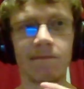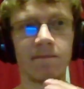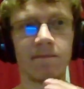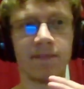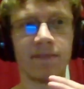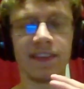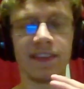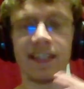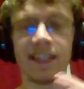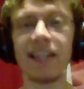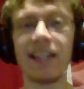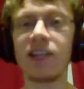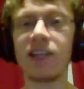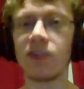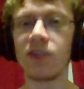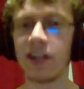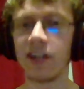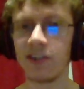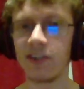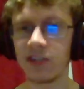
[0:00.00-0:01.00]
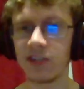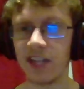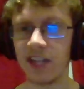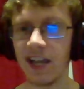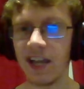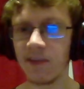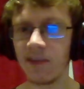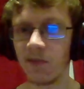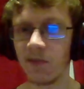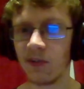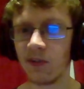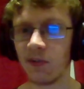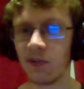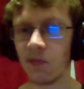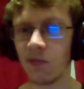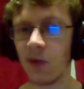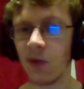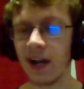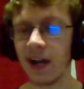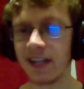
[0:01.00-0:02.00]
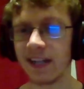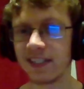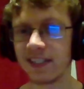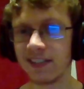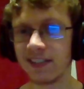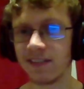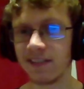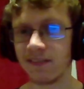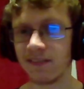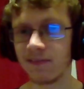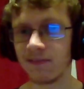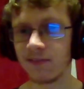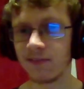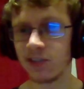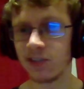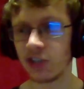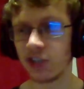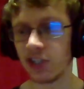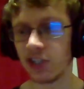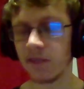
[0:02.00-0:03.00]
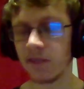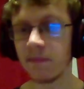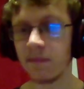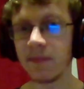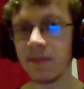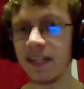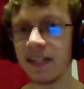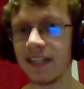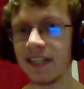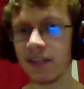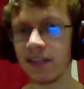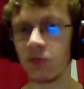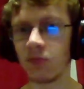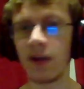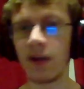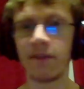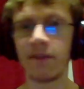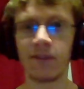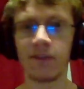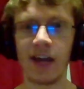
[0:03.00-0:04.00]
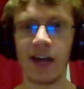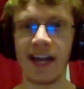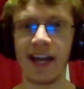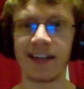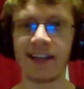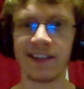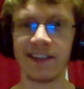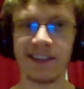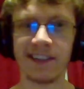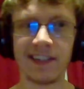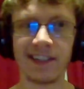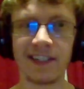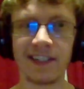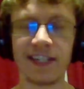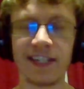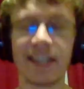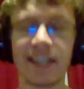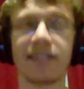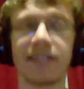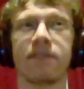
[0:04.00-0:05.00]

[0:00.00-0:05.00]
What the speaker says: then you can understand why it's just an immediate red flag. It's like,